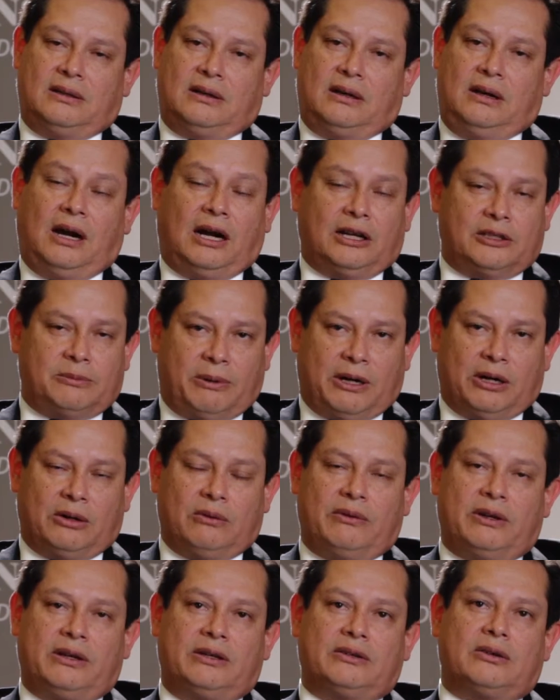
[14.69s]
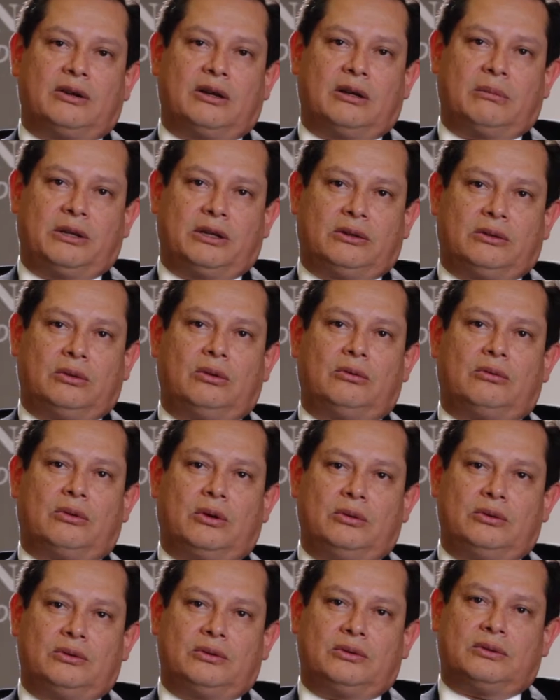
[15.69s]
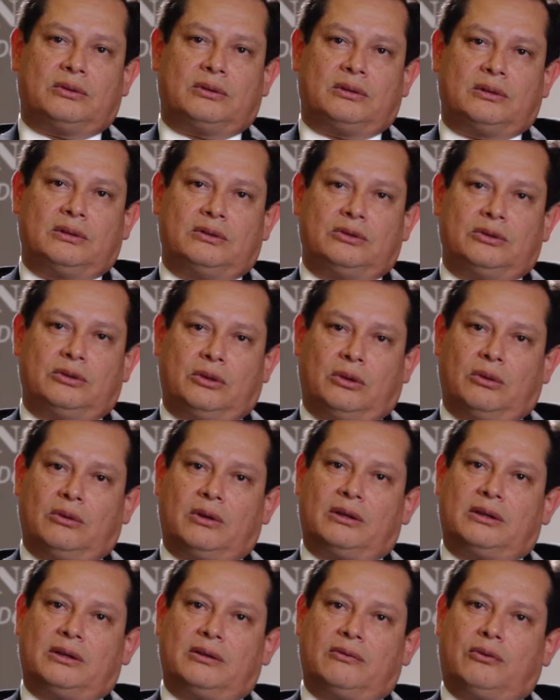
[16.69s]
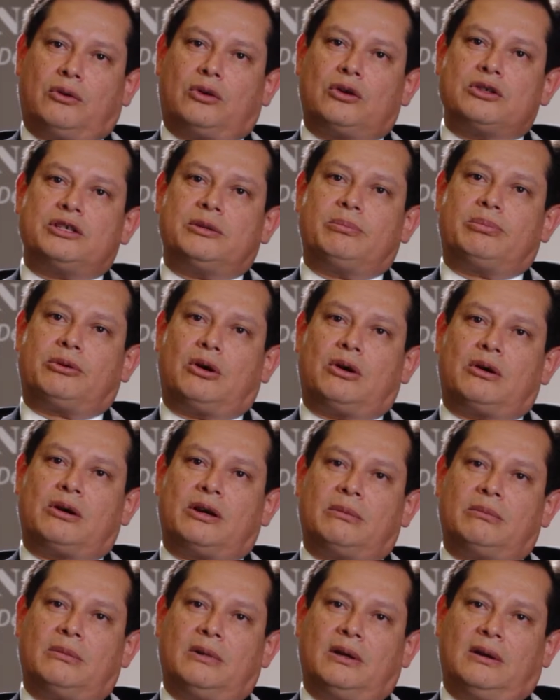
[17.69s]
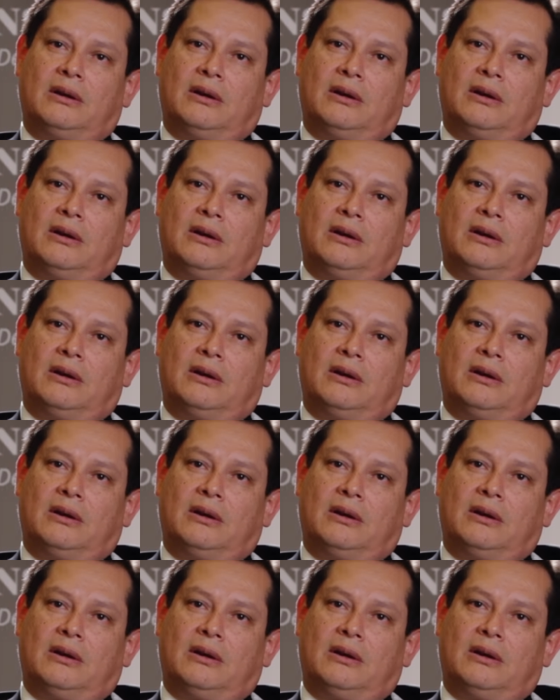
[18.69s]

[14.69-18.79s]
Large part of it is going to be toll roads. You know that the 4G program